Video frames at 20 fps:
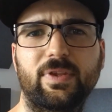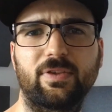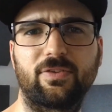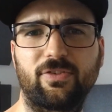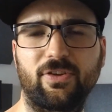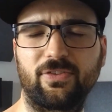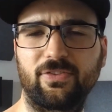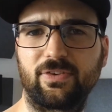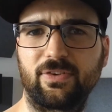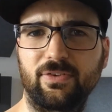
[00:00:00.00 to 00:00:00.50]

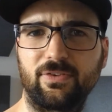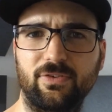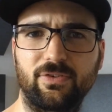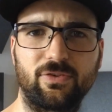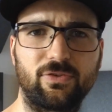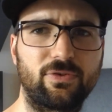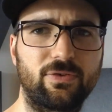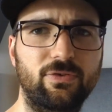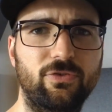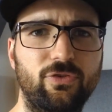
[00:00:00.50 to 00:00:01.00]
Just
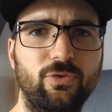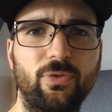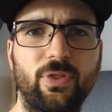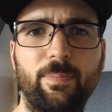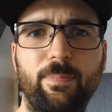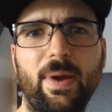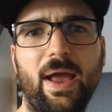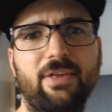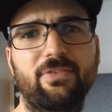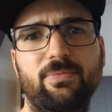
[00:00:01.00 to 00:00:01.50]
do the
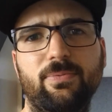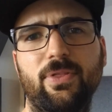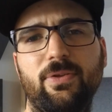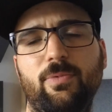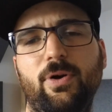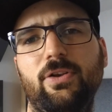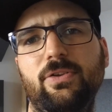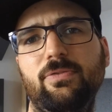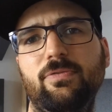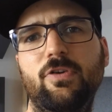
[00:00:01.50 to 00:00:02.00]
best with
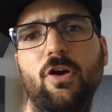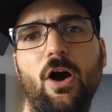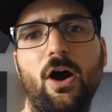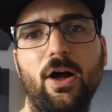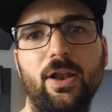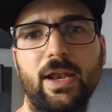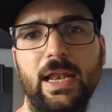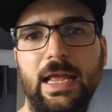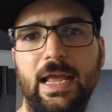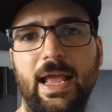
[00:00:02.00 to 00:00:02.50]
what you've
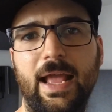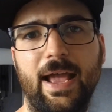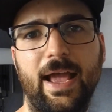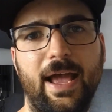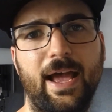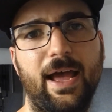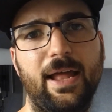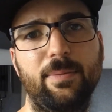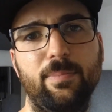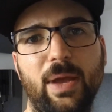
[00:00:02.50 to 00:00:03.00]
got
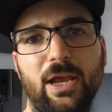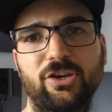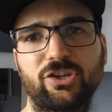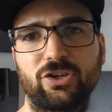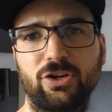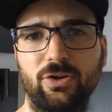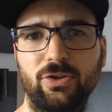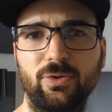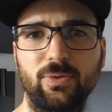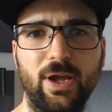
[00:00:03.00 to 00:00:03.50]
and make
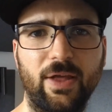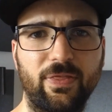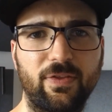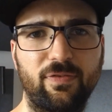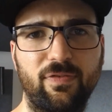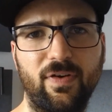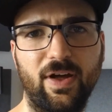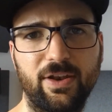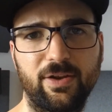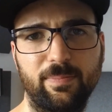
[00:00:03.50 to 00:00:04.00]
sure you get the
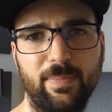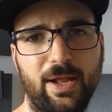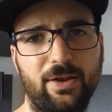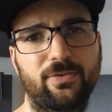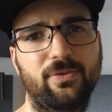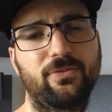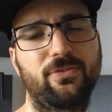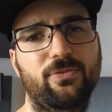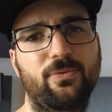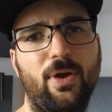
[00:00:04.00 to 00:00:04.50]

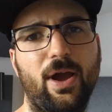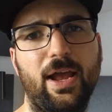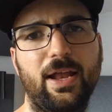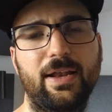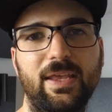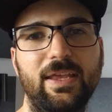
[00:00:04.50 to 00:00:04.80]
fundamentals right.